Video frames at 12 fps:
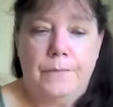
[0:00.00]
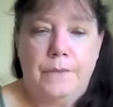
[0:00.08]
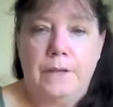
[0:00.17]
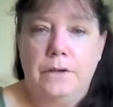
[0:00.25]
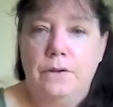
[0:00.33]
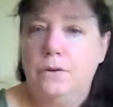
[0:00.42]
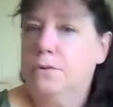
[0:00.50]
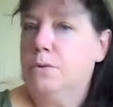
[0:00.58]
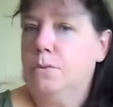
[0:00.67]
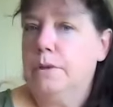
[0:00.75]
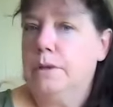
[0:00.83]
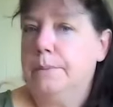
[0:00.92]
then you don't know
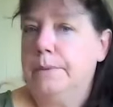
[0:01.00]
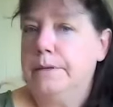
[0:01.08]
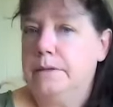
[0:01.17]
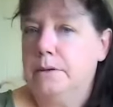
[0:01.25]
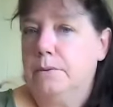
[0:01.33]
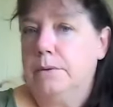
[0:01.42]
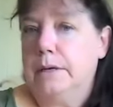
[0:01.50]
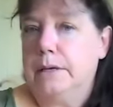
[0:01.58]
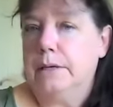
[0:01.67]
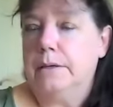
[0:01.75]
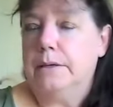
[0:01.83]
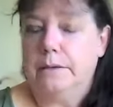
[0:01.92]
where that money's going.
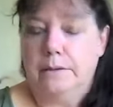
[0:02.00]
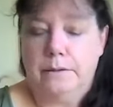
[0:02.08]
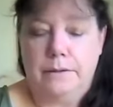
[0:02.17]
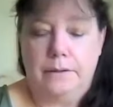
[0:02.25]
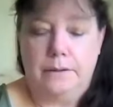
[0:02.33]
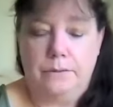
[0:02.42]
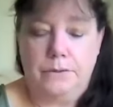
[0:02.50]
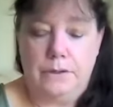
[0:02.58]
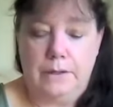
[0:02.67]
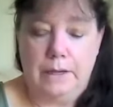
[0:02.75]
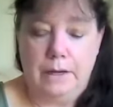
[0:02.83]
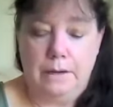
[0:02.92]
Do
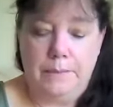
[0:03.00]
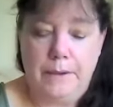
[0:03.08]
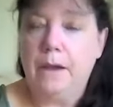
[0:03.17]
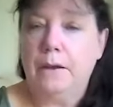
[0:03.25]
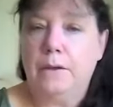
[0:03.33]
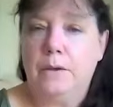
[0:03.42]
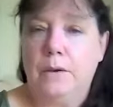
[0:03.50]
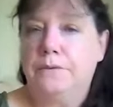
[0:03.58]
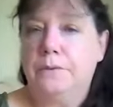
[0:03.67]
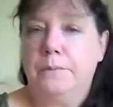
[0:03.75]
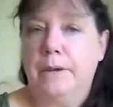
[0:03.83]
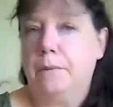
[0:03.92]
you get it back? You have
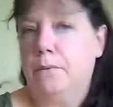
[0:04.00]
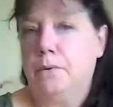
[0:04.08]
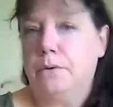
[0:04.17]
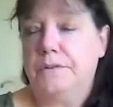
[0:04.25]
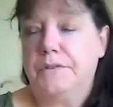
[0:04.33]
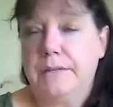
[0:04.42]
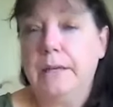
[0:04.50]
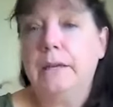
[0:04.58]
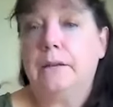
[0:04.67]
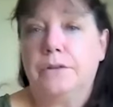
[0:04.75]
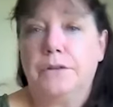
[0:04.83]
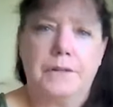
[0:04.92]
to beg, war, and
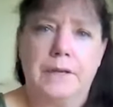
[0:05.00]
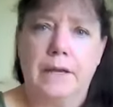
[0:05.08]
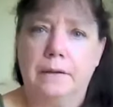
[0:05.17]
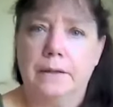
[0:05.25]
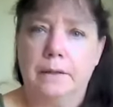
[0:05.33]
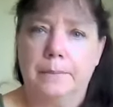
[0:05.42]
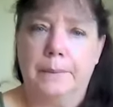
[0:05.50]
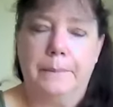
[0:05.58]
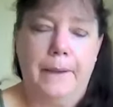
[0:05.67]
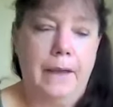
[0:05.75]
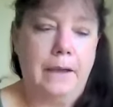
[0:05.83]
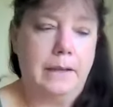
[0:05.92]
steal just to get a little bit
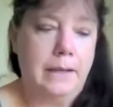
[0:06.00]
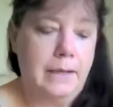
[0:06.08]
back.